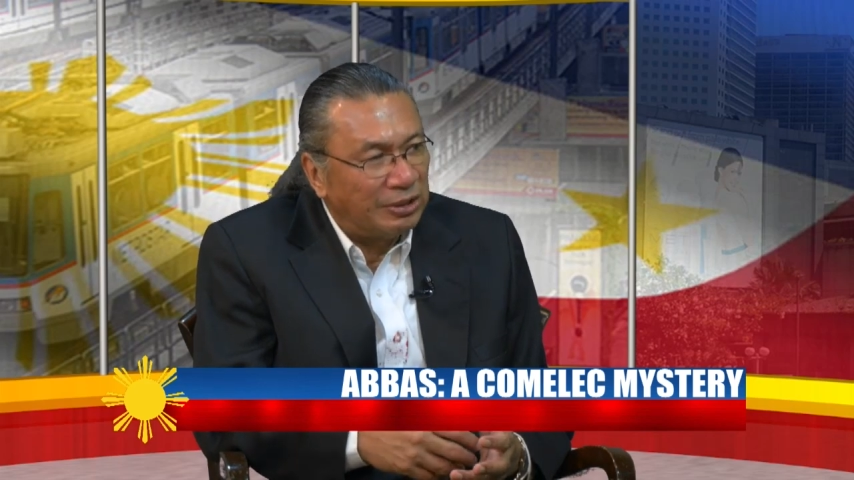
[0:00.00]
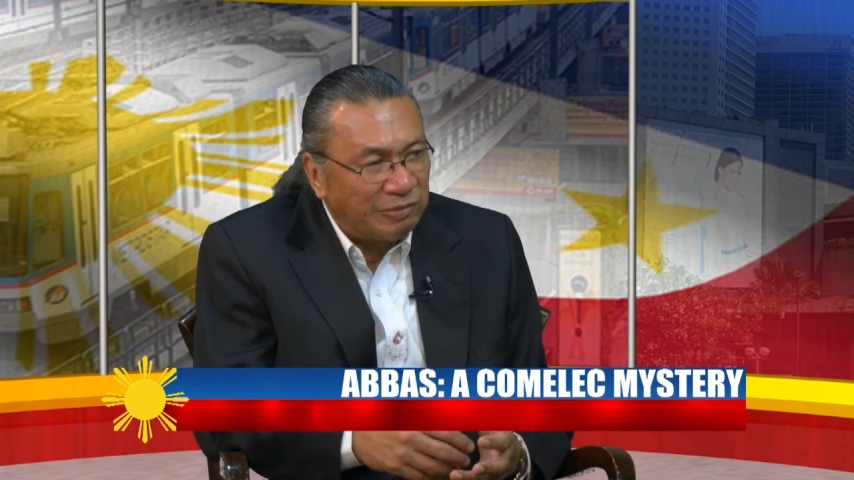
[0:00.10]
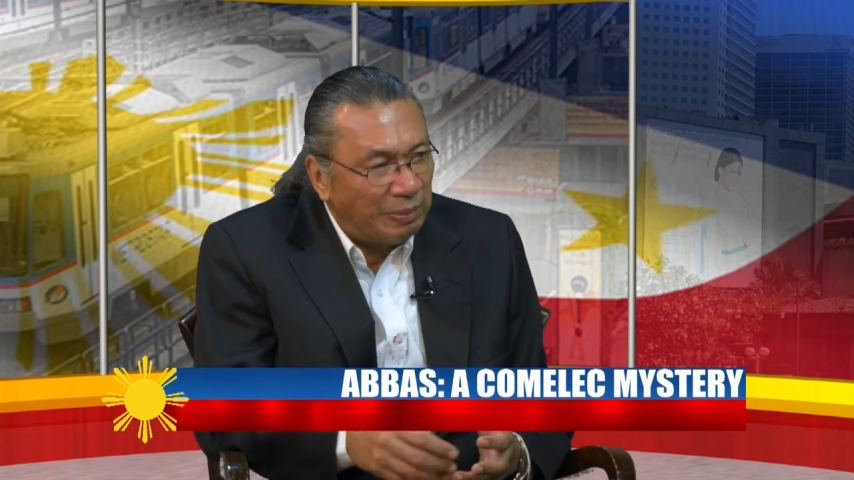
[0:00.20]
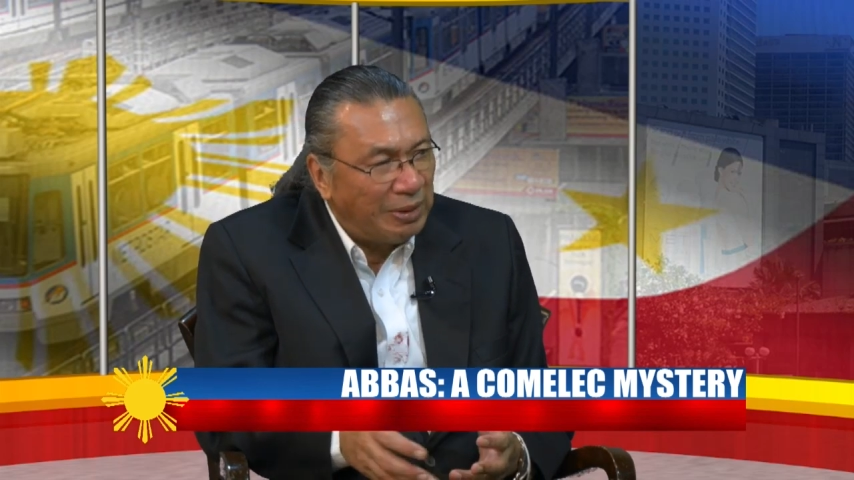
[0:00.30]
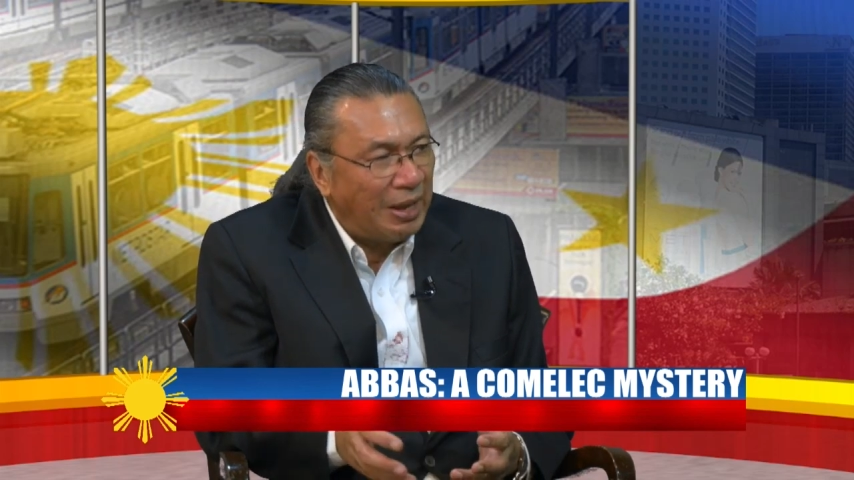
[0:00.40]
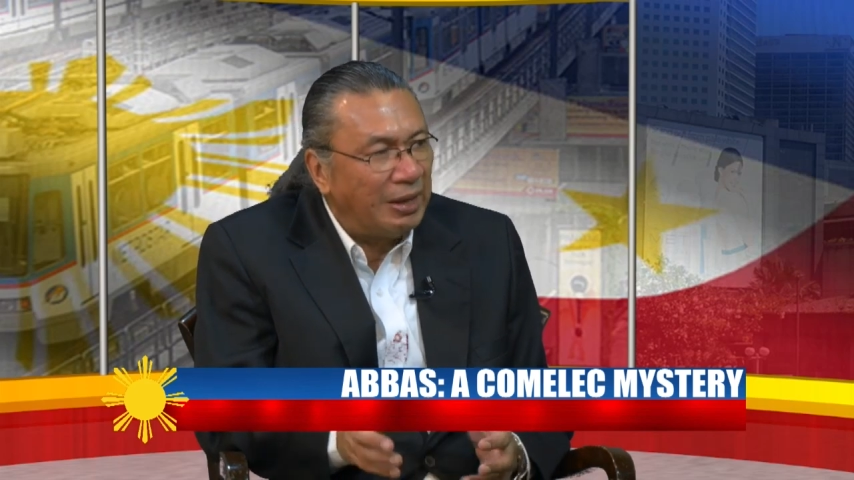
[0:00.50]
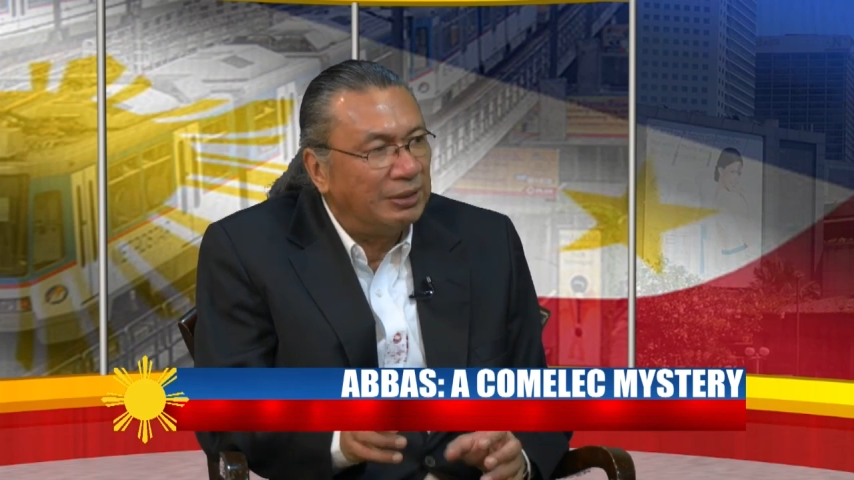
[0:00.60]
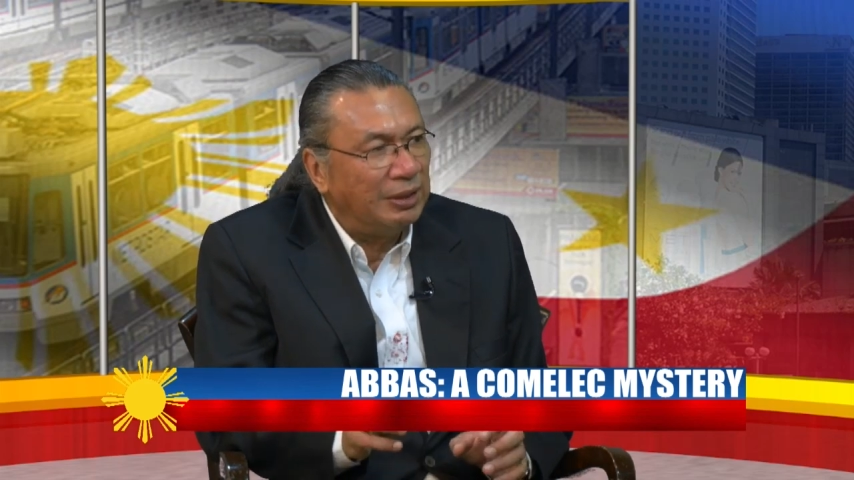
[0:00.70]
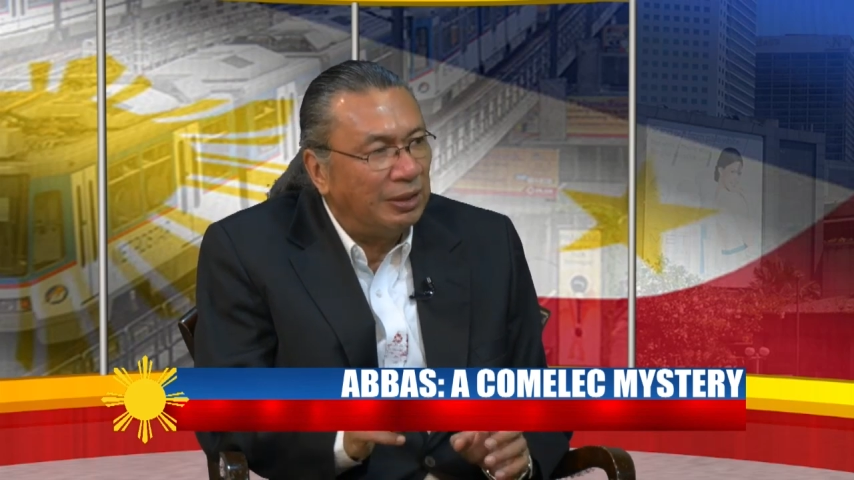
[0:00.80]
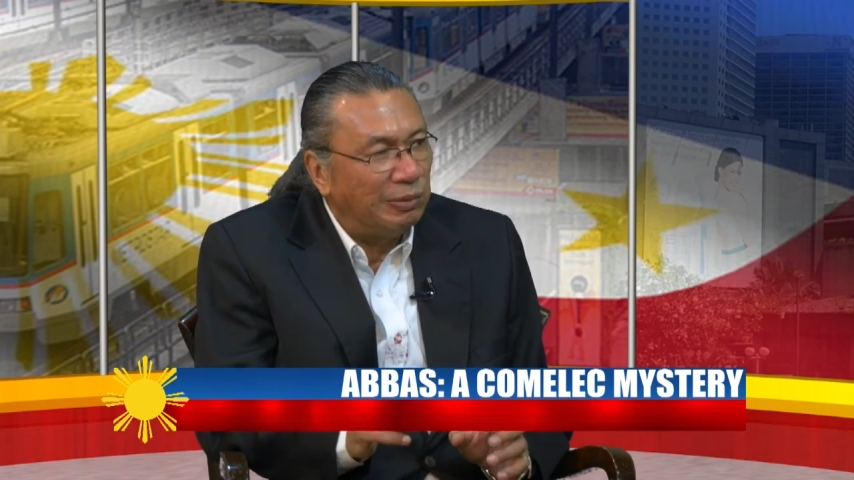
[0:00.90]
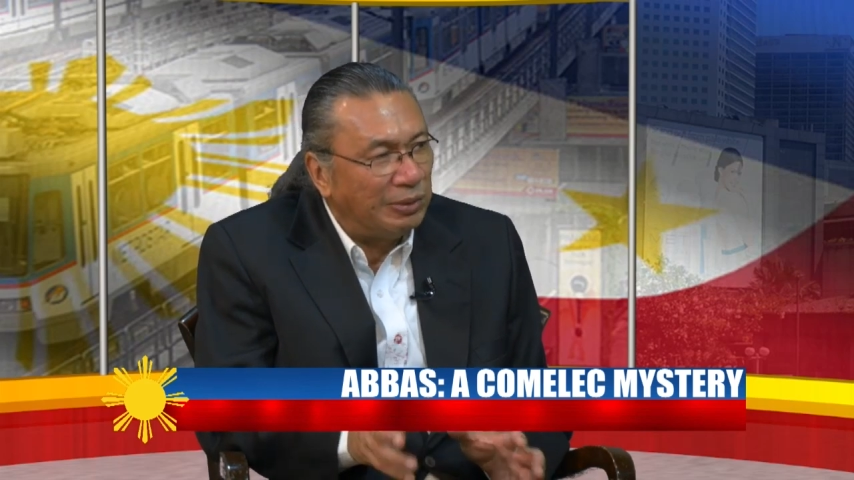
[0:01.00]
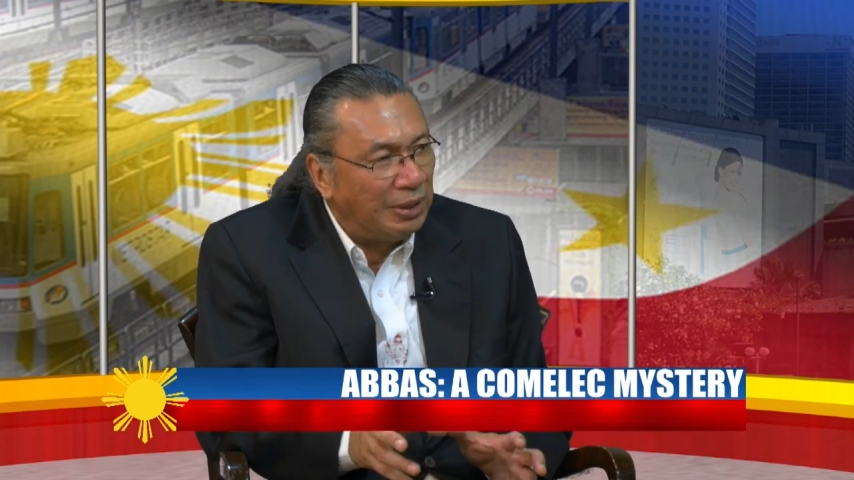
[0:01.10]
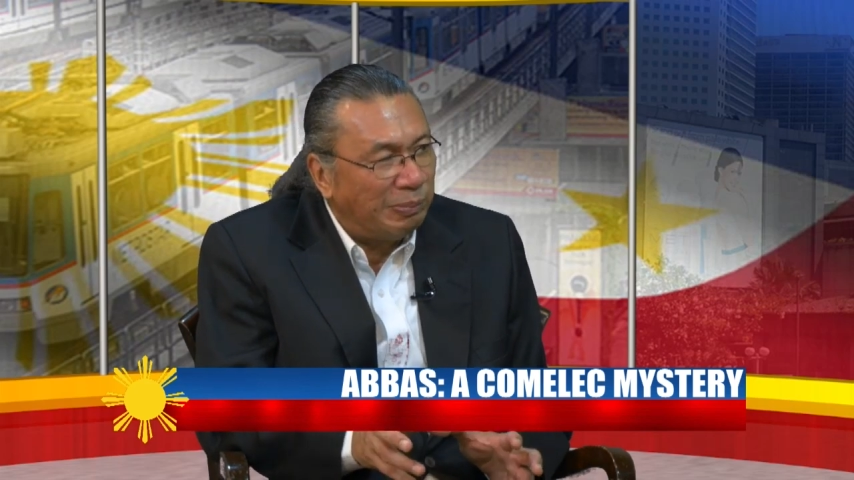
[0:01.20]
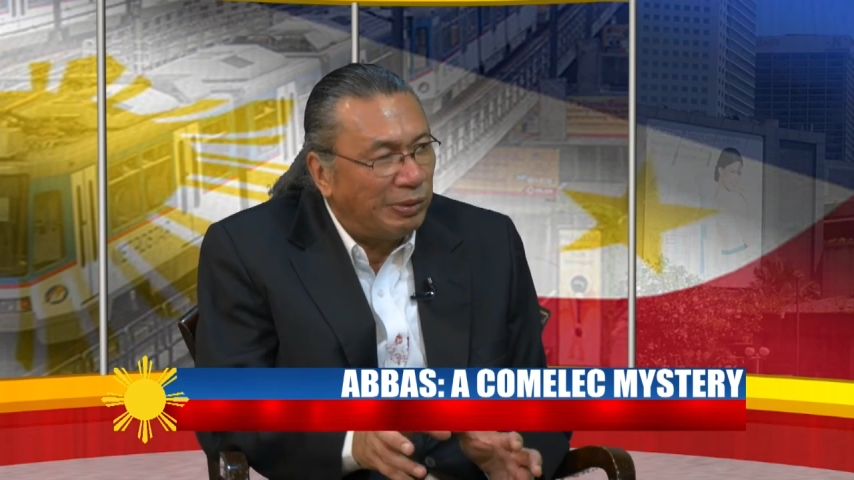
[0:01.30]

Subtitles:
and familiarity with the